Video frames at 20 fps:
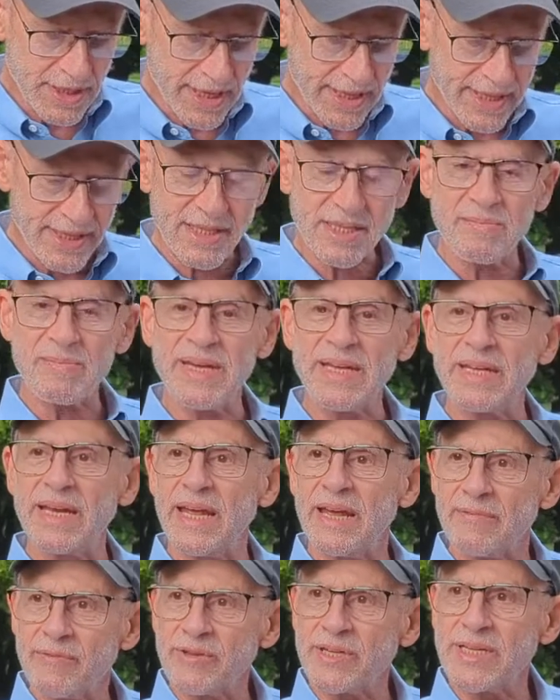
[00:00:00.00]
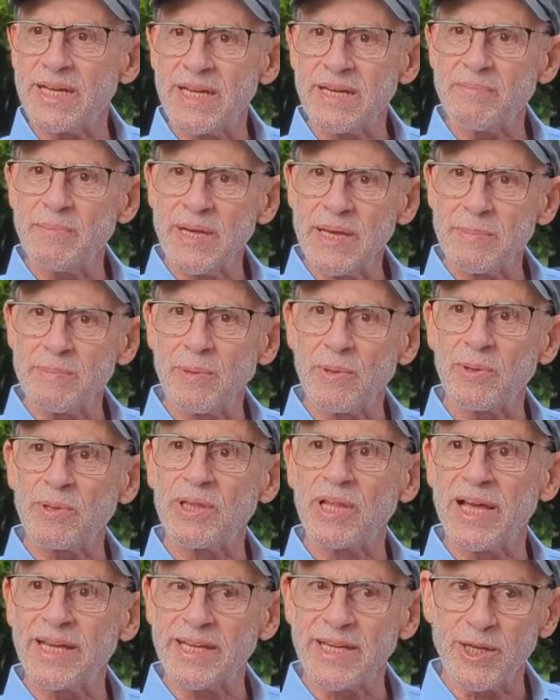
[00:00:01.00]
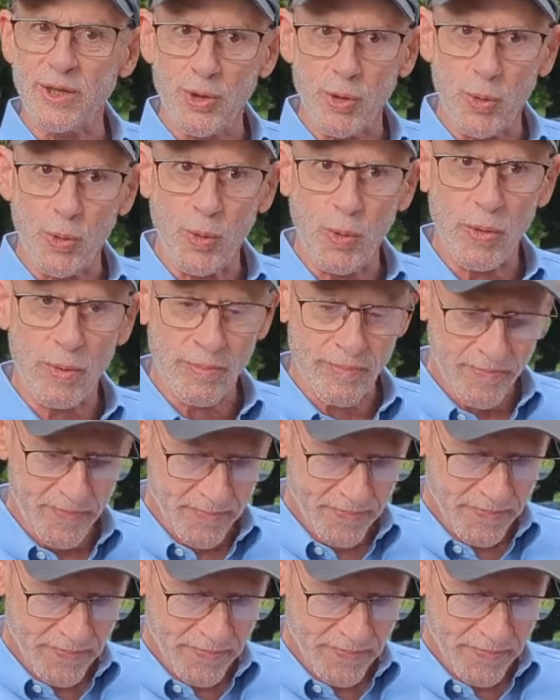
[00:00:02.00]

since I get to meet everyday people like you.